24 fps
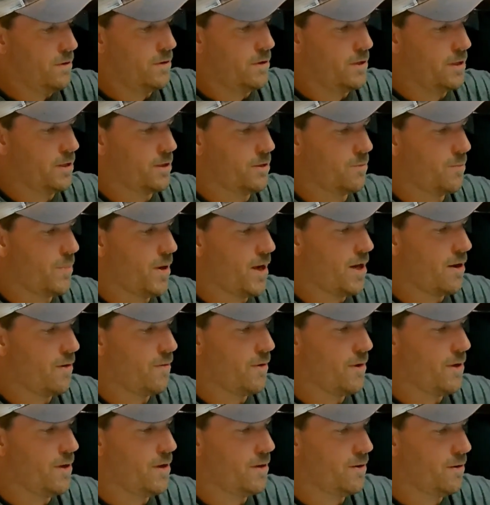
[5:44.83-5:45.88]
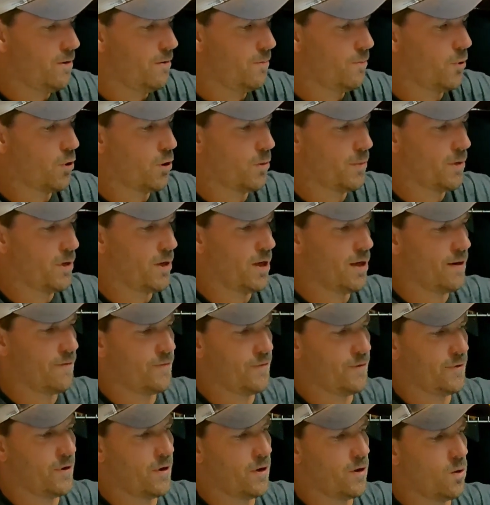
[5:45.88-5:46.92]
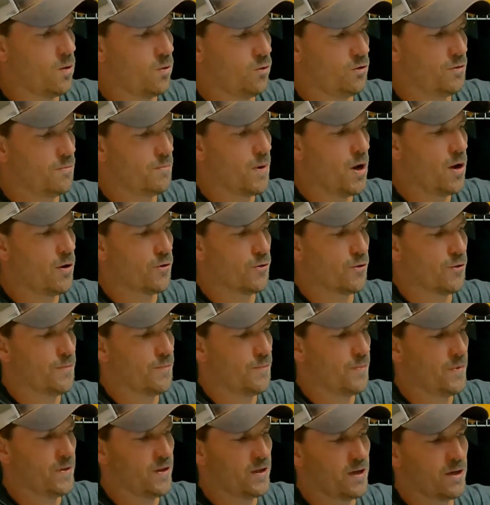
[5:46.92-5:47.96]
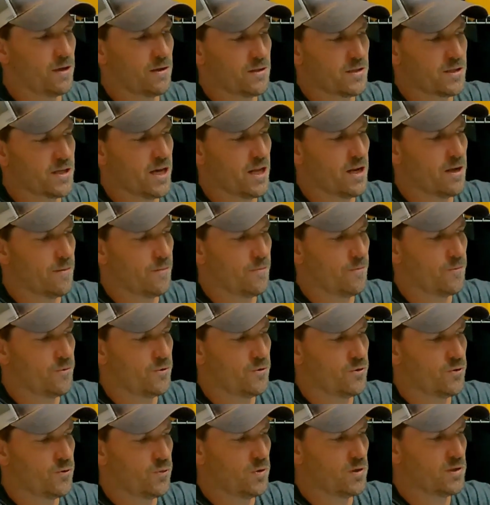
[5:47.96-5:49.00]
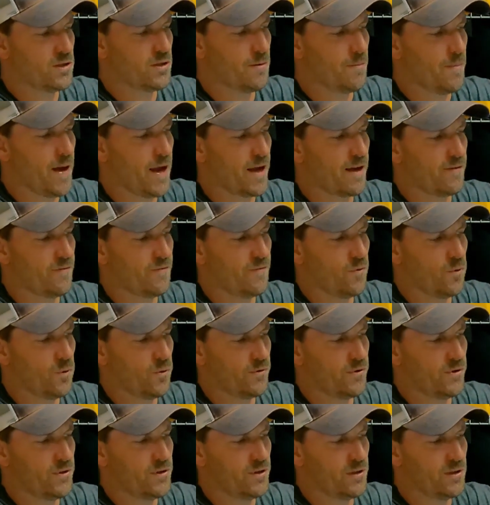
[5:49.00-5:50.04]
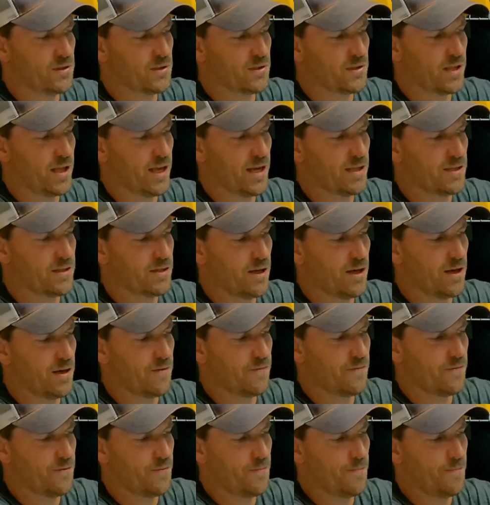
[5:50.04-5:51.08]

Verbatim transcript: take the battery compartment off and I'll hold the motor and then I'll just kind of twist it back and forth until it slides off